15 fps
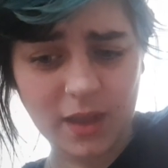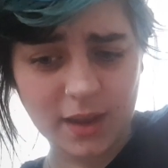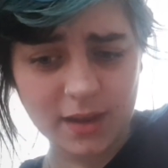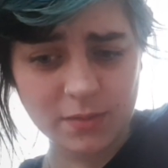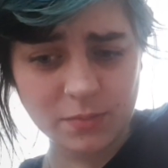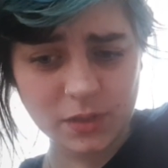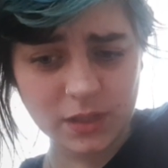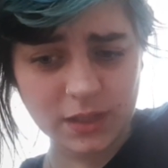
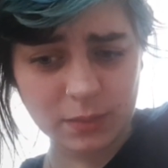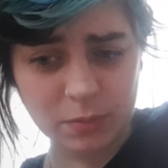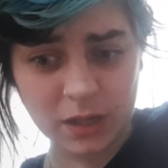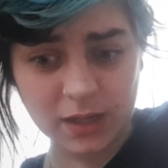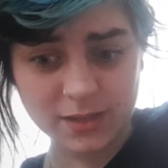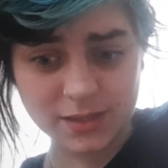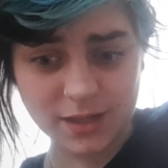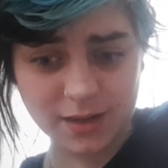Completely
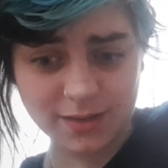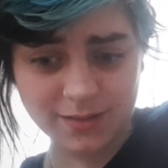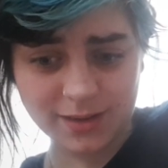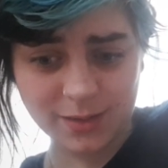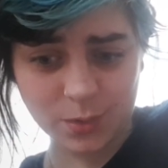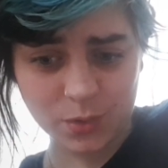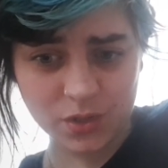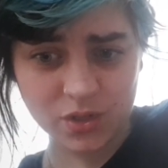passed out.
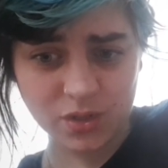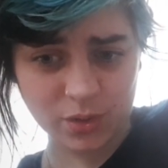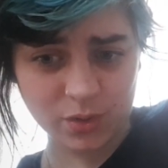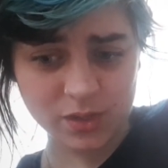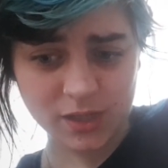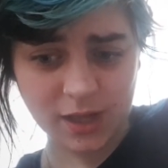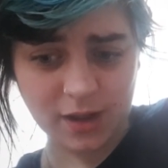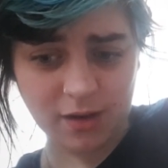It was so
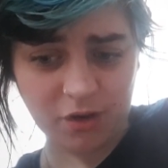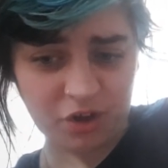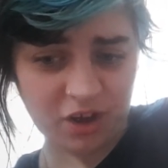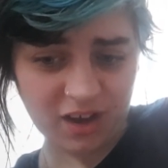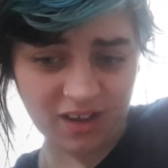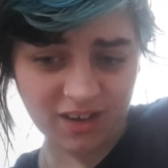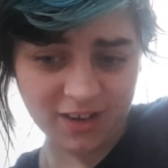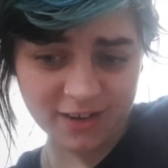
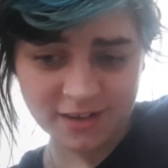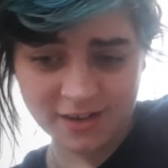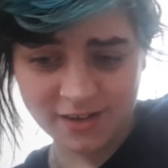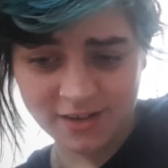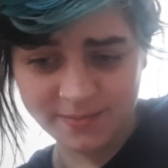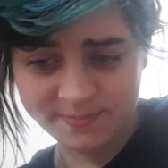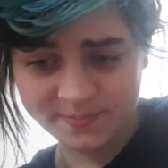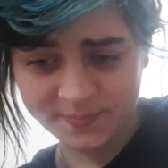scary.
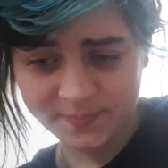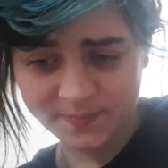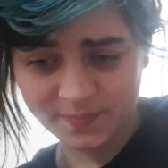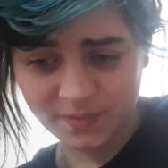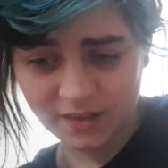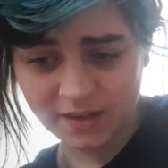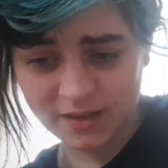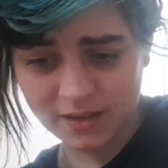
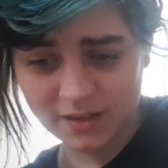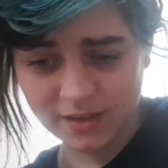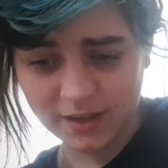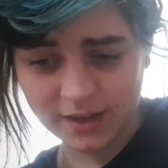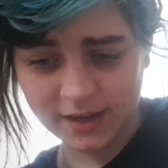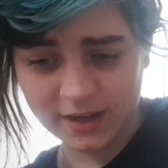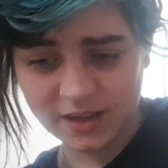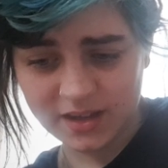
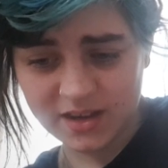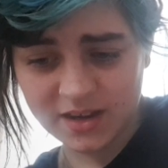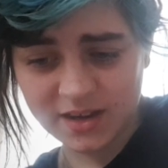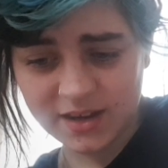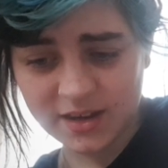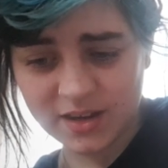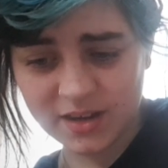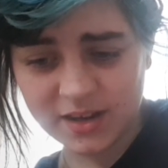I
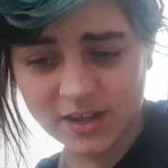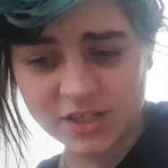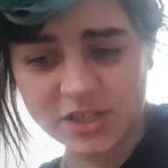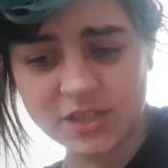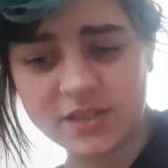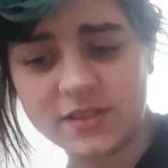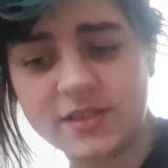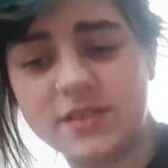
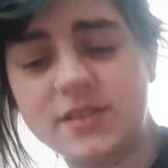just